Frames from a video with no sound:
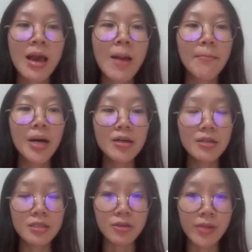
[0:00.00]
By
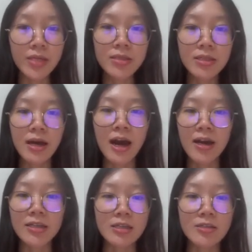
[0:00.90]
assuming the
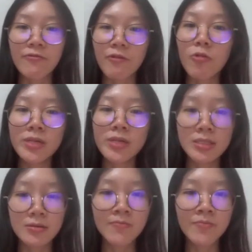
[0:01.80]
height is 4
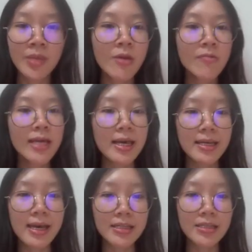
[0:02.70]
meter, we can
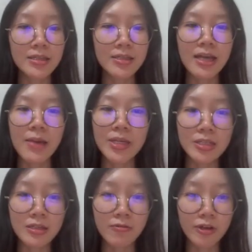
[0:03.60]
get the
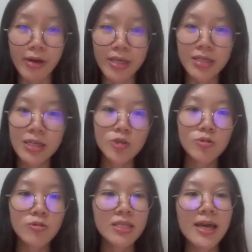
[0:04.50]
diameter required is
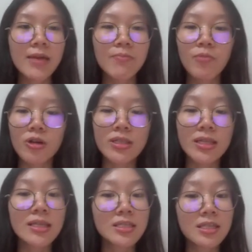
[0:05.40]

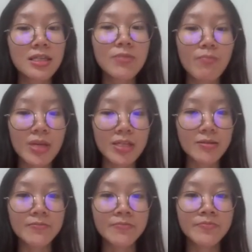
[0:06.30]
28.96
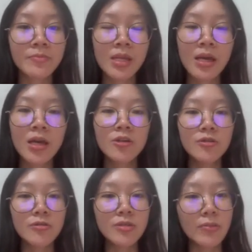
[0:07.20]
meter.
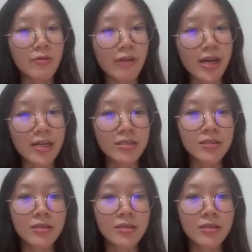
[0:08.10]
To summarize it,